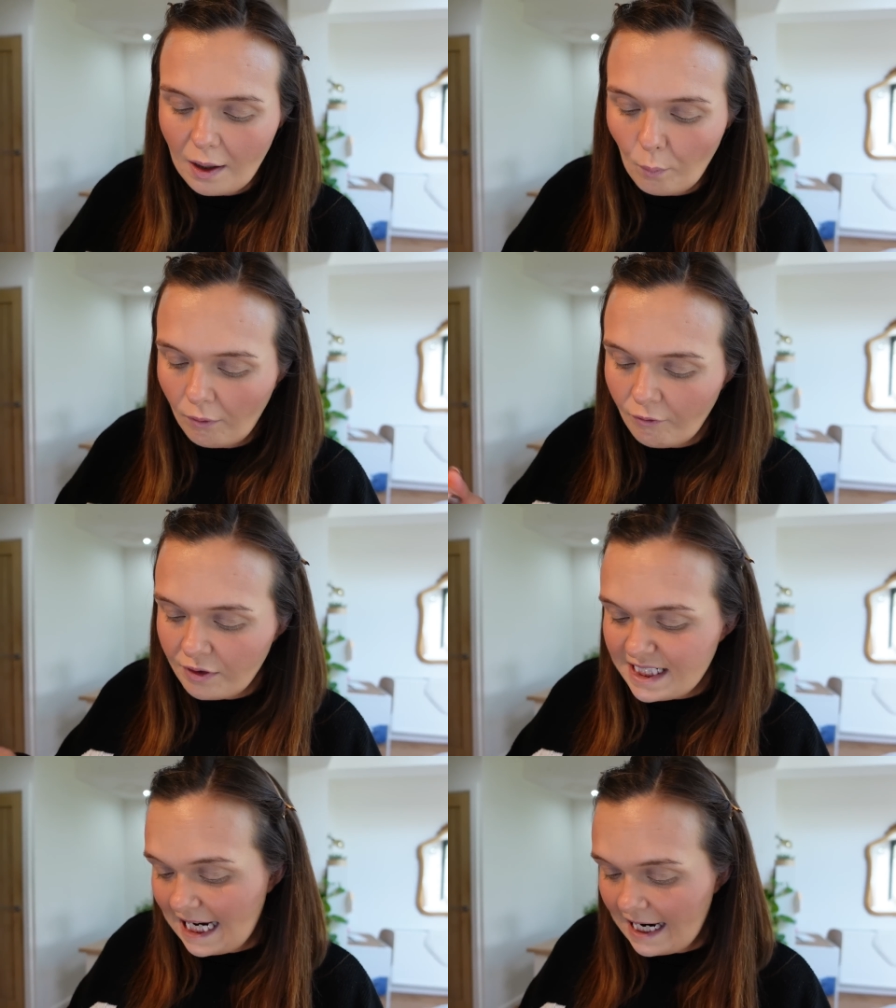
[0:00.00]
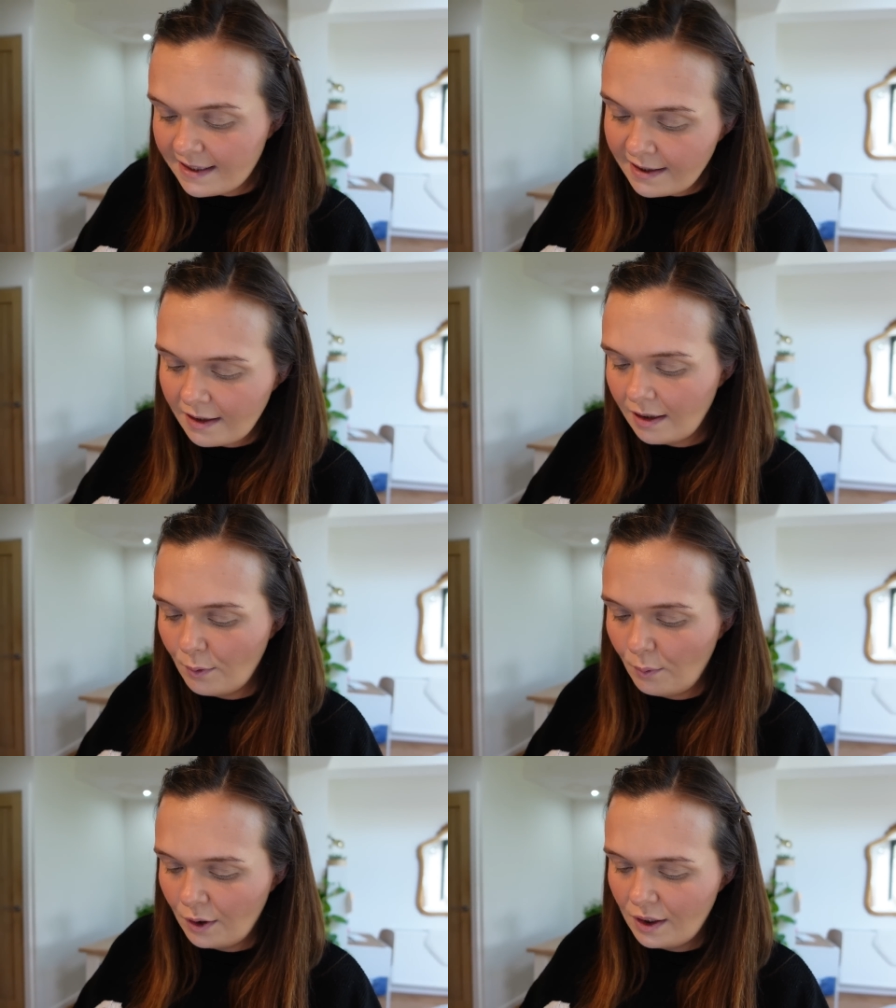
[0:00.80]
one for desk
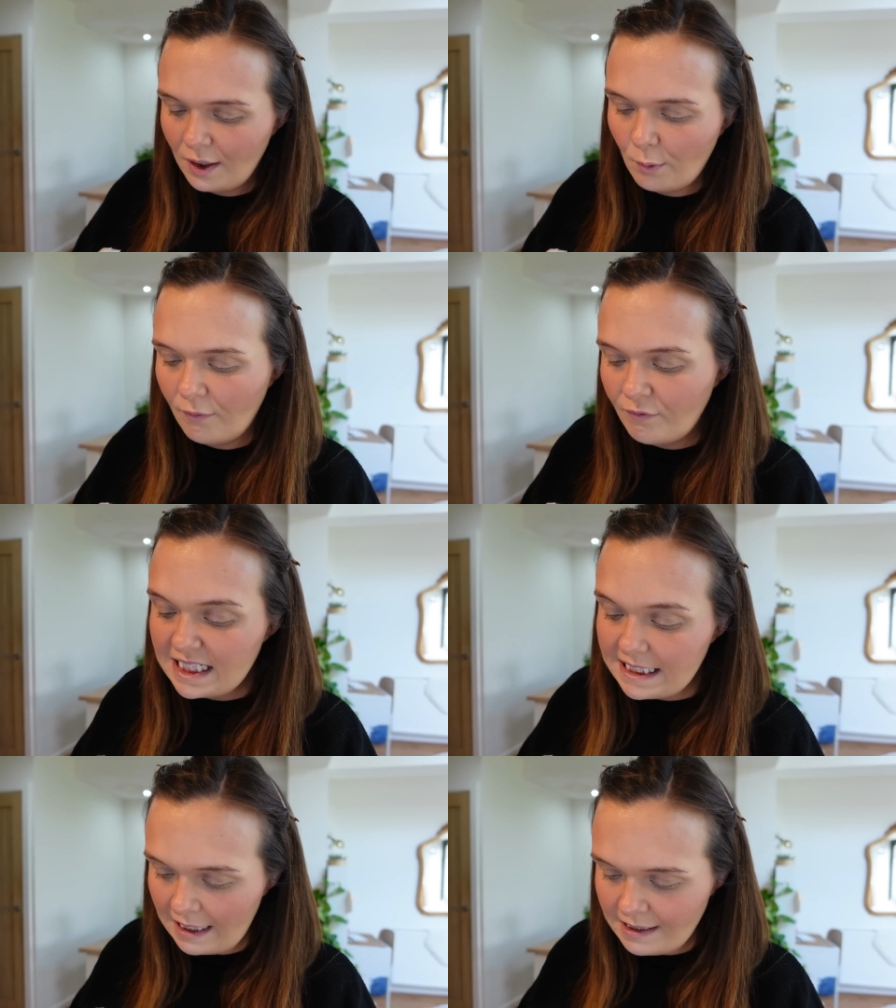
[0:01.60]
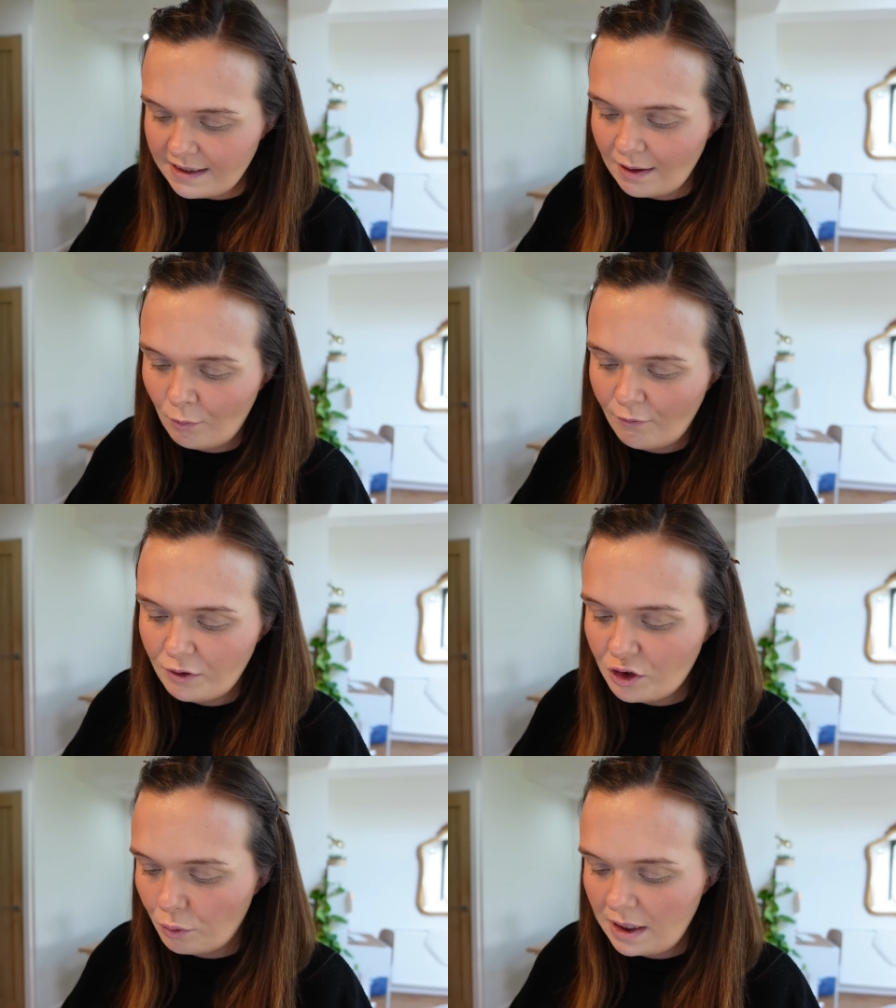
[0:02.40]
at work, one for date, and one for
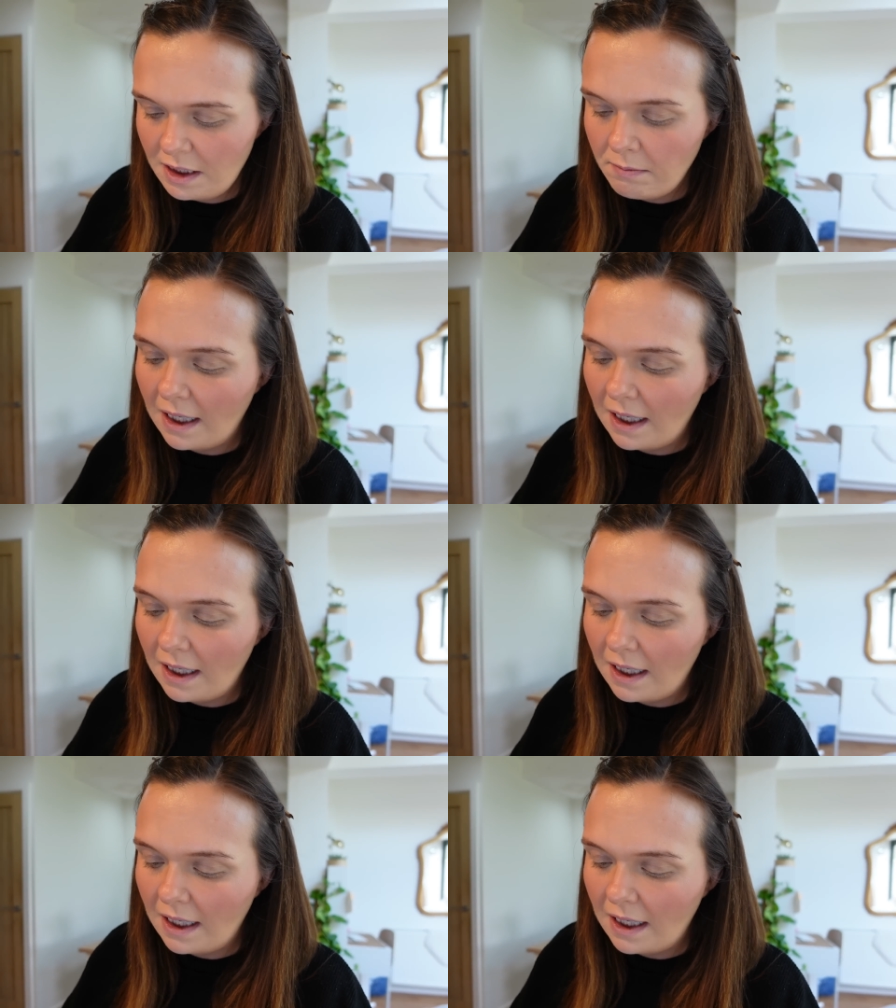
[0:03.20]
dream.